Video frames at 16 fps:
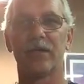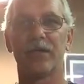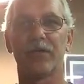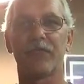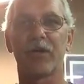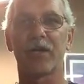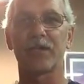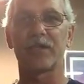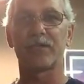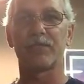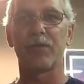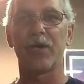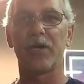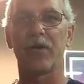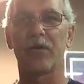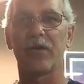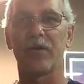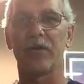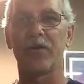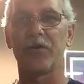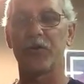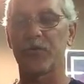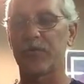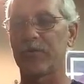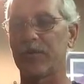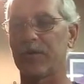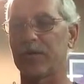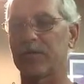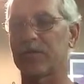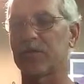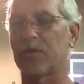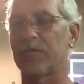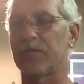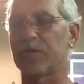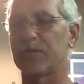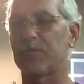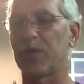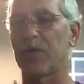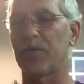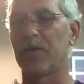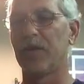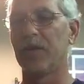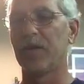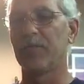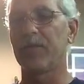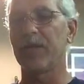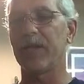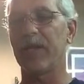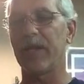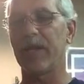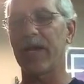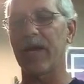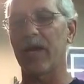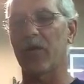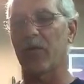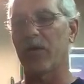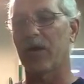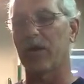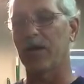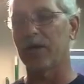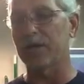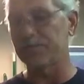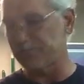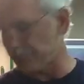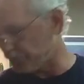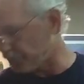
you've got a spare in your service belt. But anyhow,